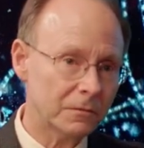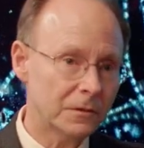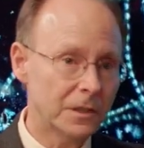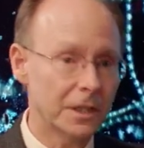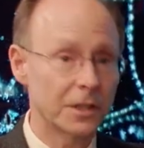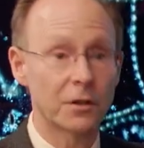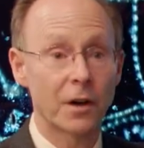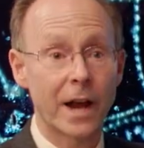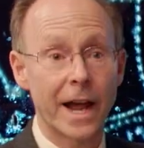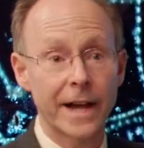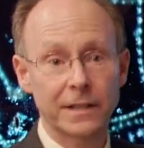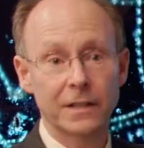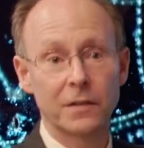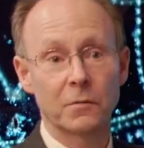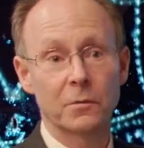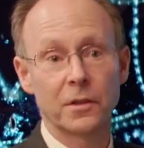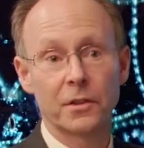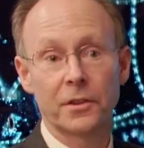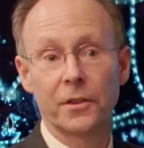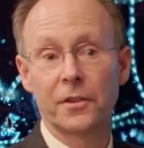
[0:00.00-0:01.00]
interacting
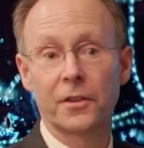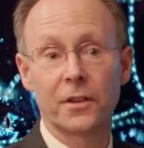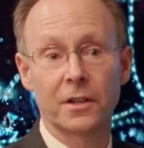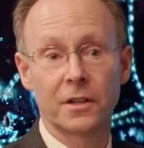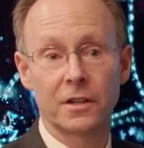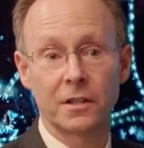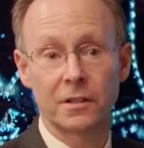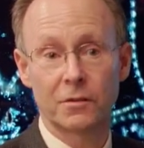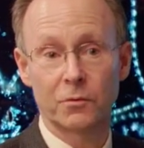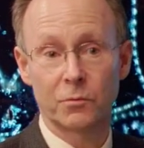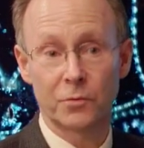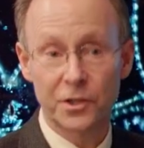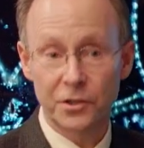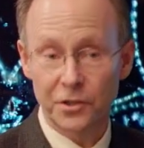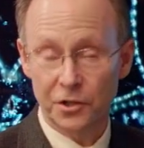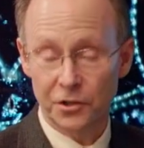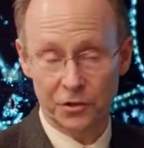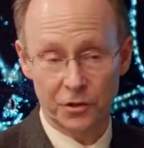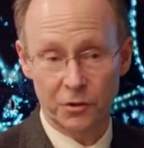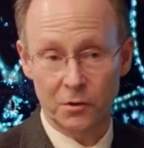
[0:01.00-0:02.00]
with
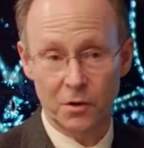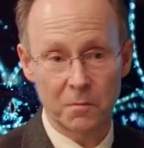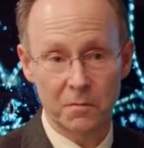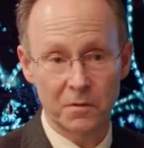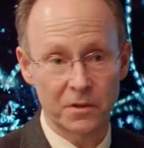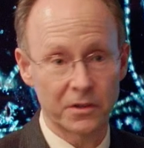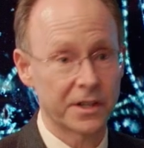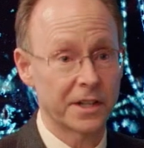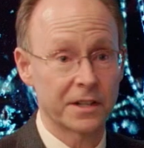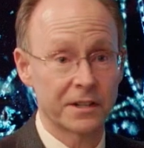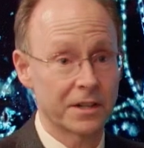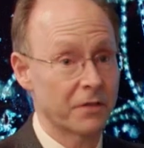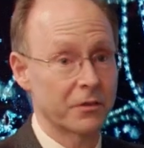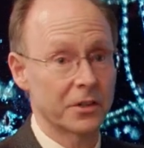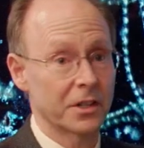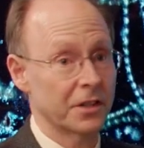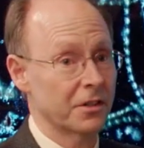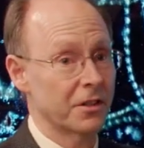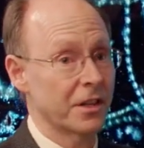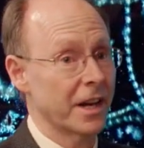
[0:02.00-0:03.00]
research equipment that they can never
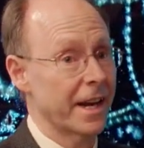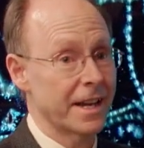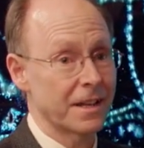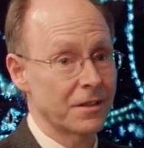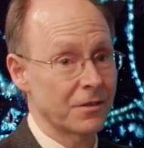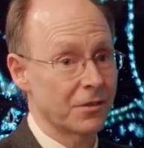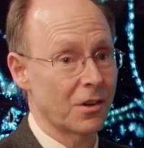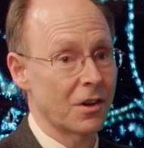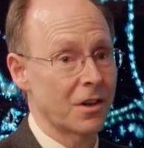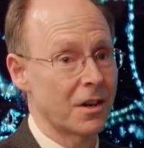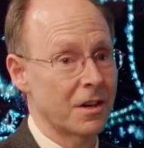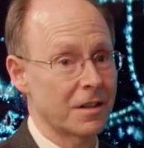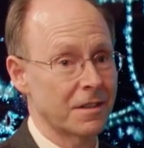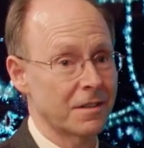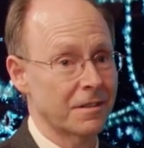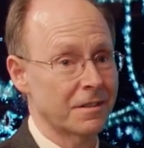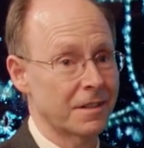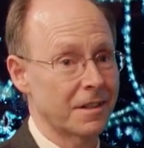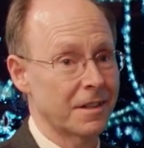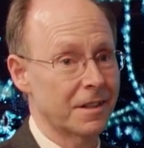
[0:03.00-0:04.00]
get their hands
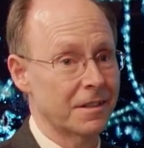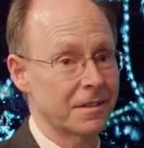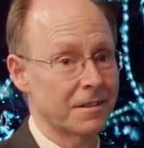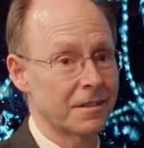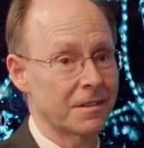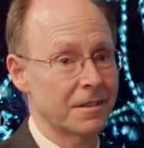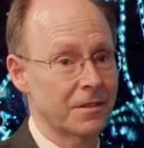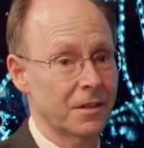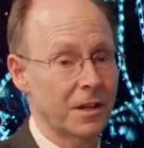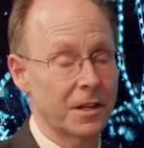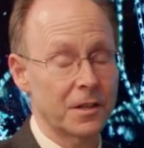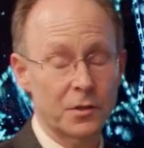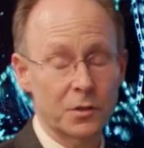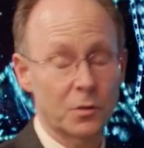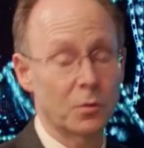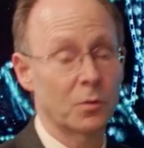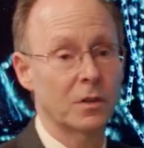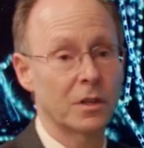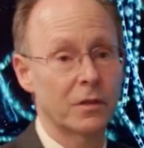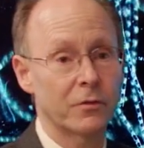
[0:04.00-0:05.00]
on at the high
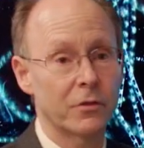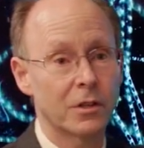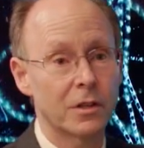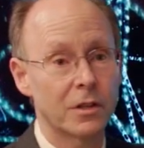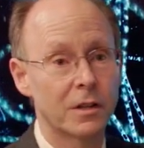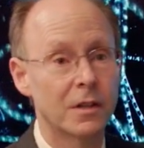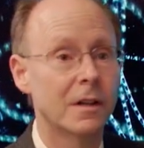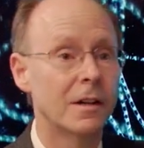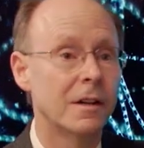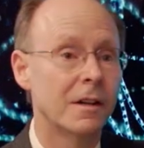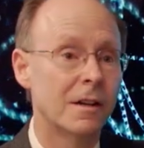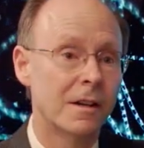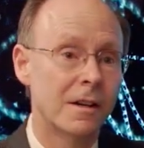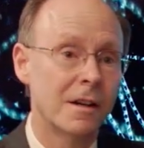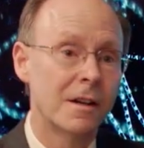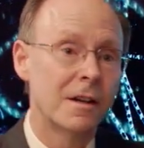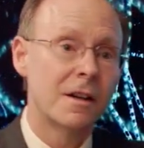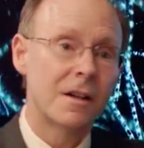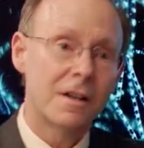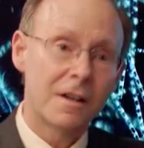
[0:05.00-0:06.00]
school level,
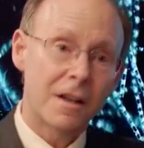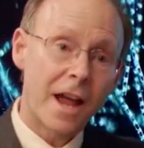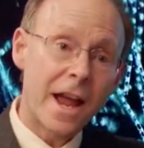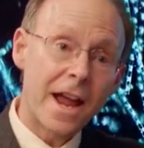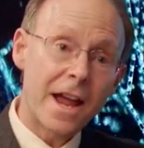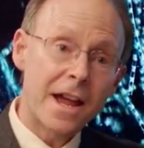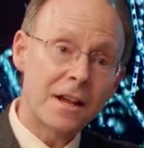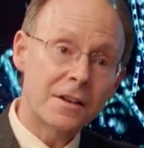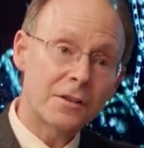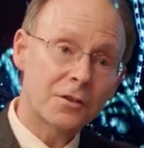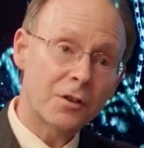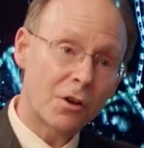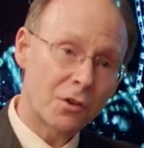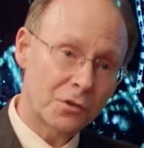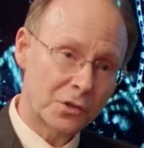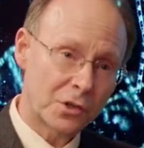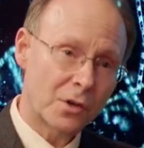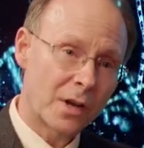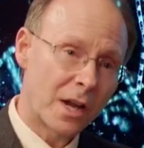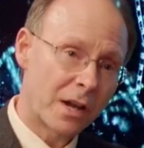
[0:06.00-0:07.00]
and
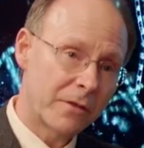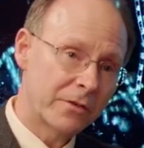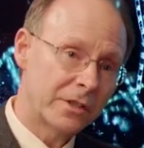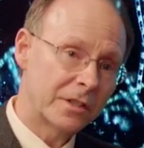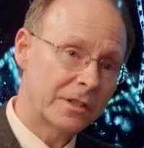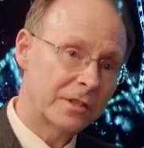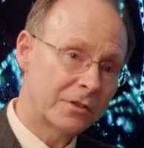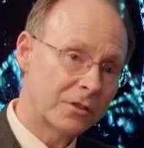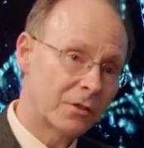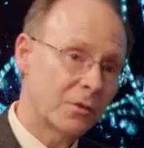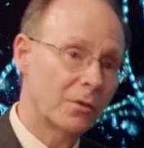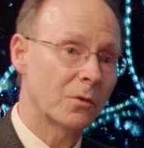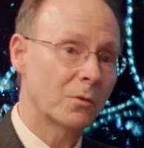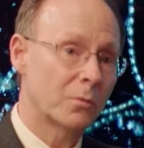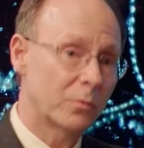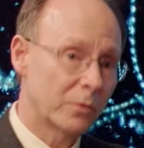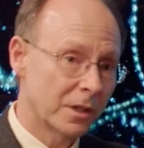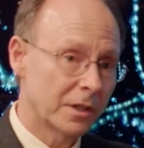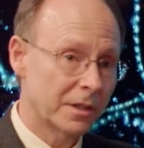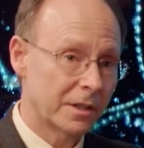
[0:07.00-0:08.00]
also having
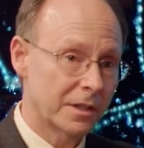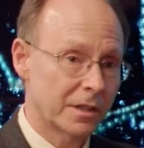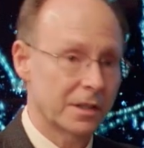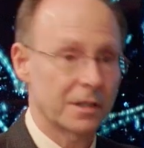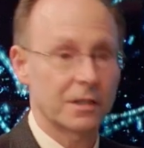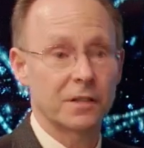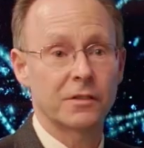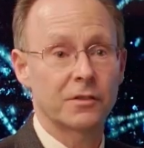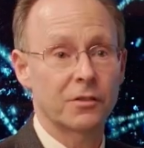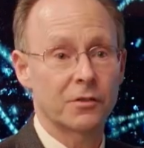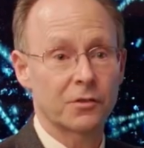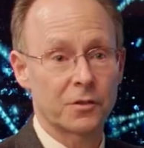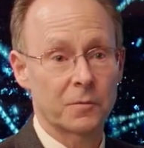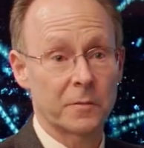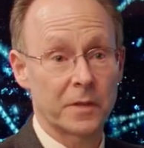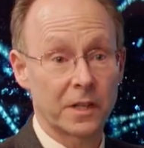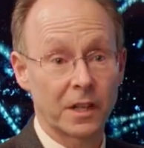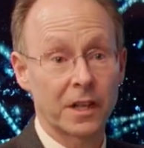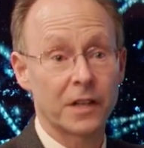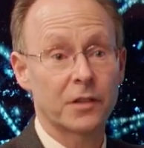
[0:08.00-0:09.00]
really some
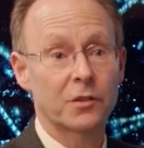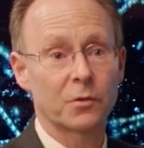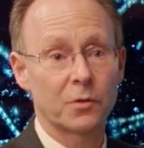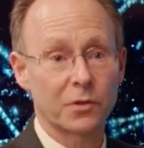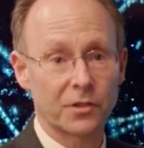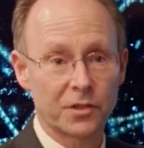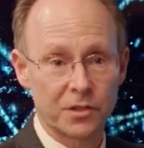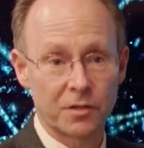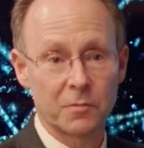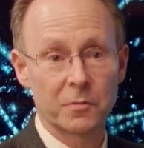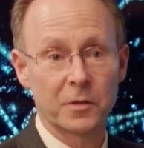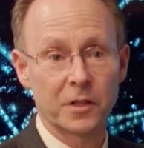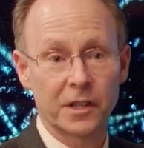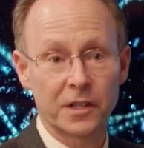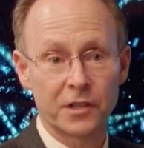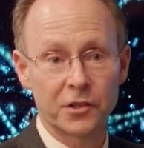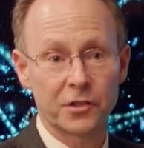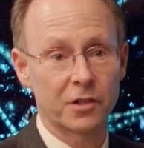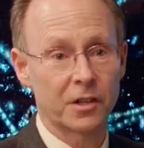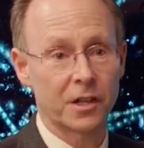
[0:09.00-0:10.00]
intellectual
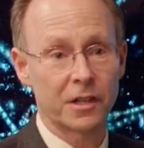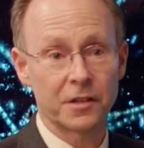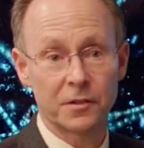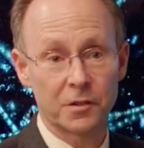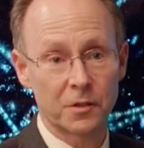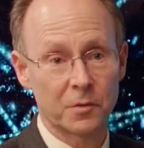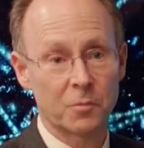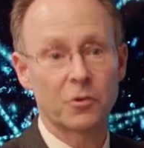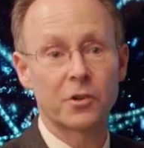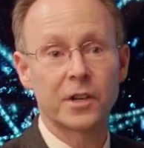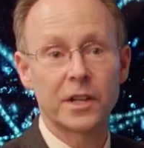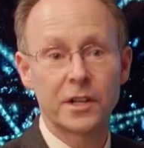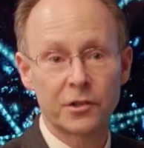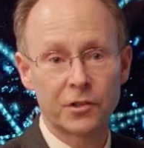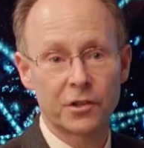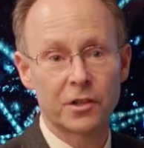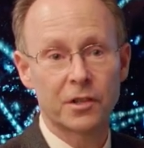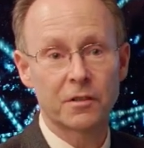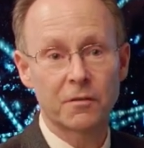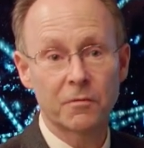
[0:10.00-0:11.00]
stimulation and
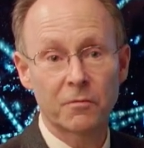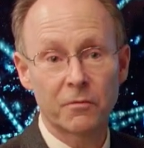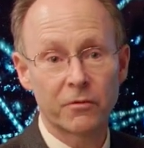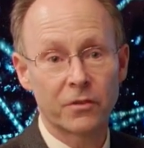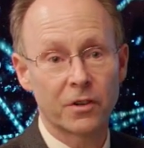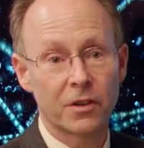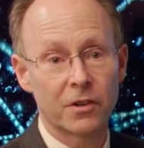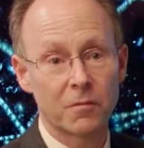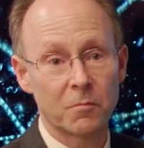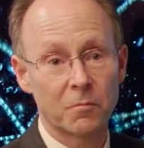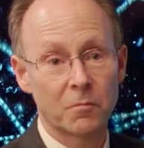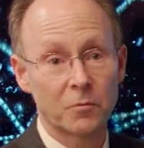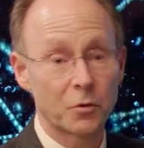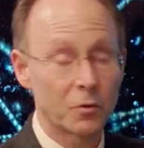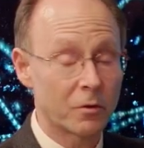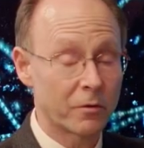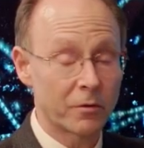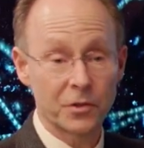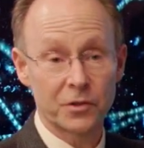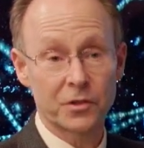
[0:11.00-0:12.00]
inspiration from
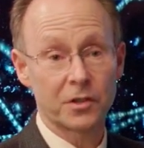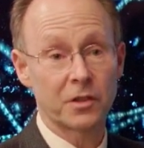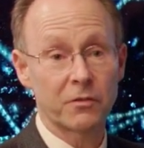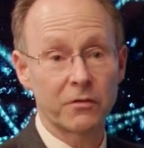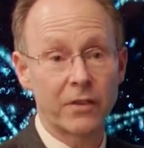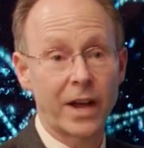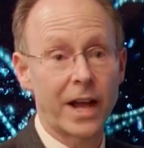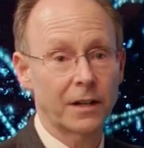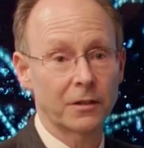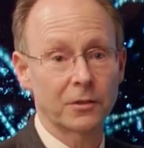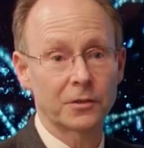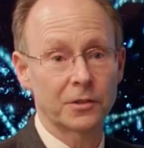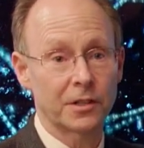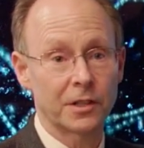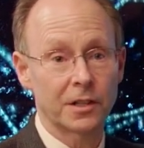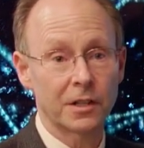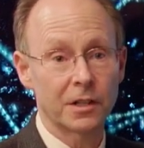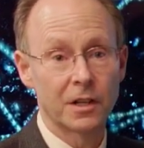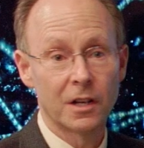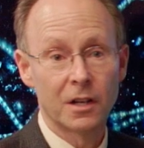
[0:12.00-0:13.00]
university
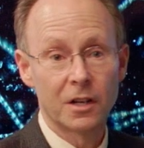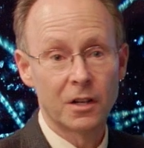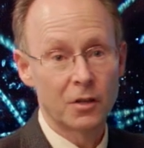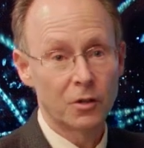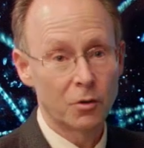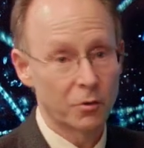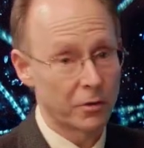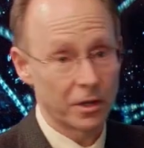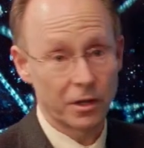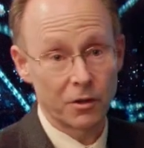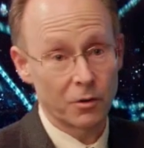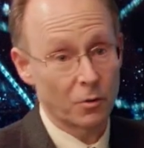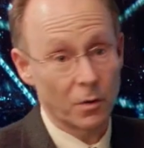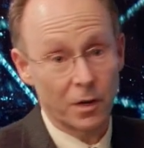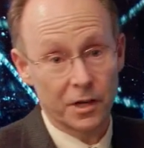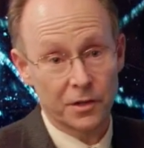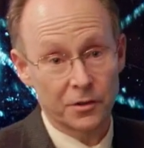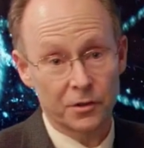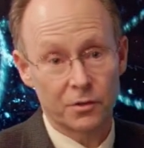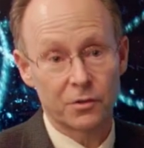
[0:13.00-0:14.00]
faculty who they
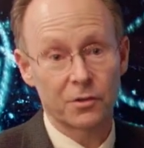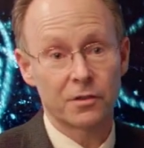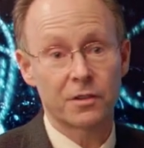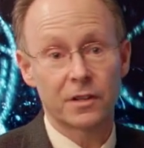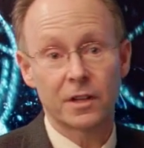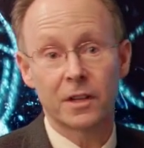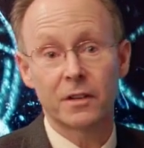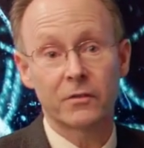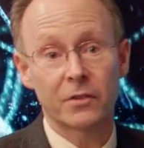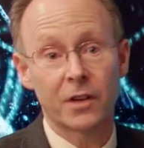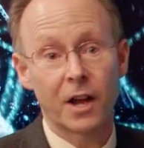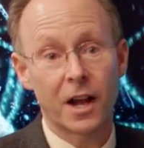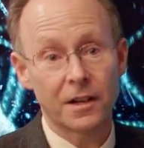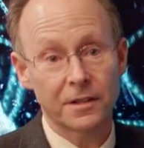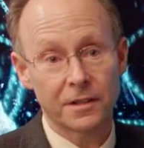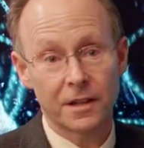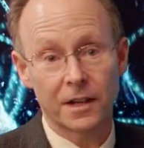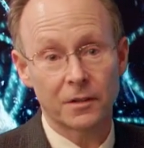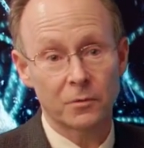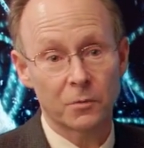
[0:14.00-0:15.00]
otherwise couldn't have
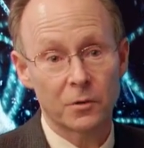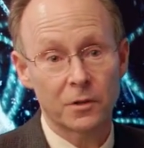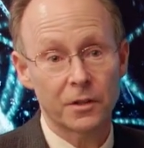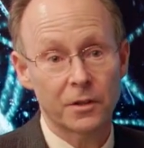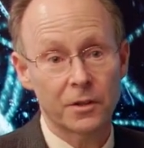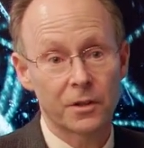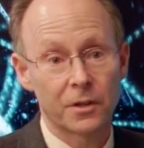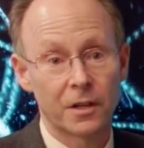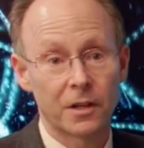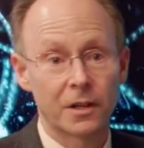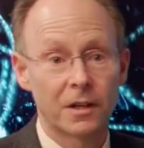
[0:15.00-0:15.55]
contact with.